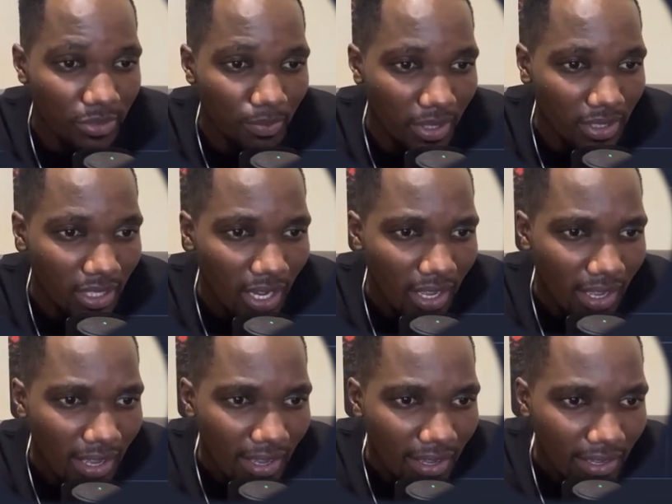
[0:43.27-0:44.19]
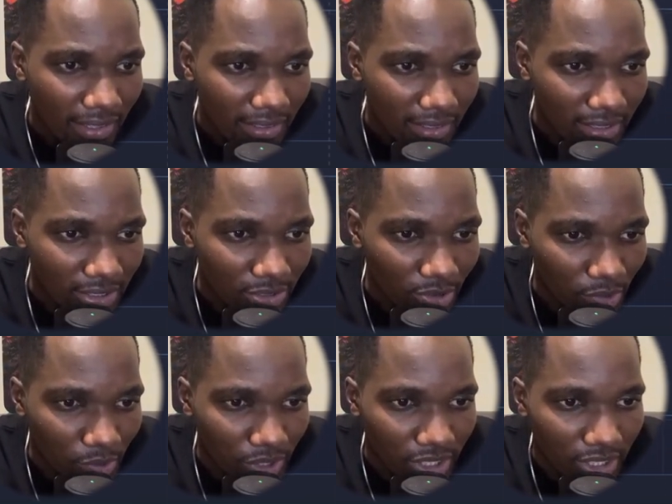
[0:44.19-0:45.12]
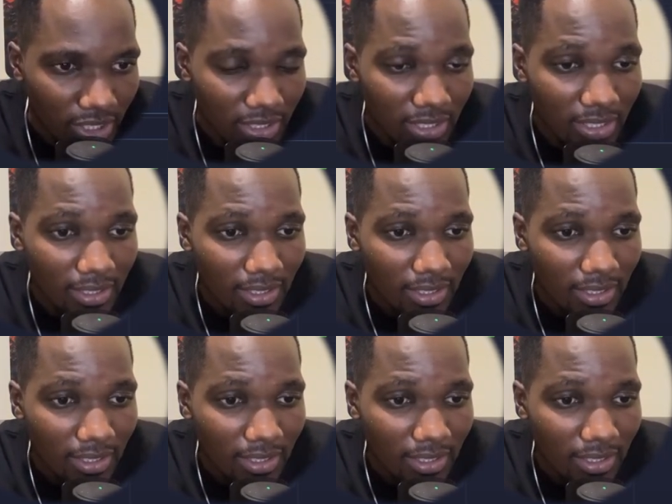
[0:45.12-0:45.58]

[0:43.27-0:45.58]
but this is what we did.